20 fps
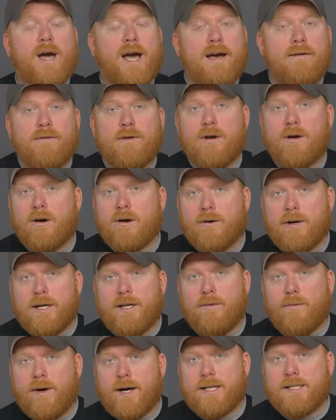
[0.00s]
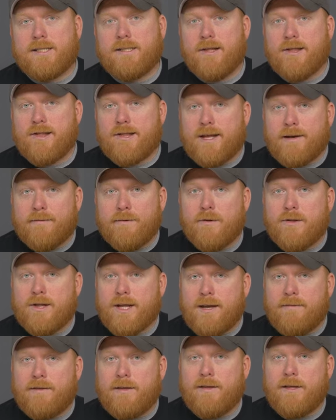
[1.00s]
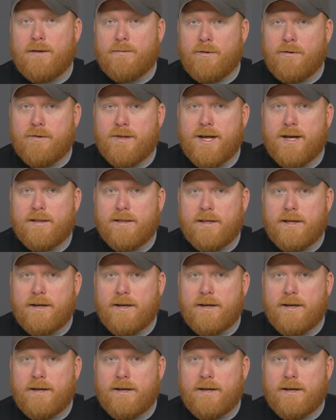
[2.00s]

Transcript: haven't already watched the several safety demos out